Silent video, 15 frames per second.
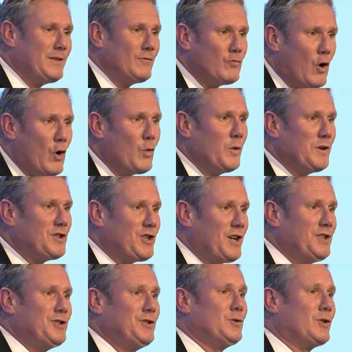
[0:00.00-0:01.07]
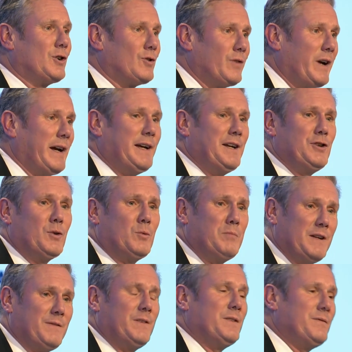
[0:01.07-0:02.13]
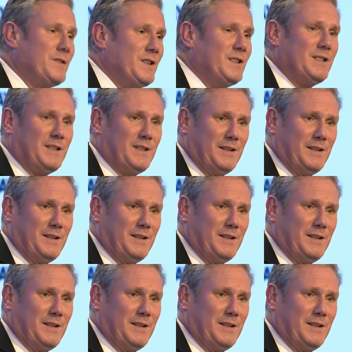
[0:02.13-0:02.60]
wrong with changing your career in your mid 50s.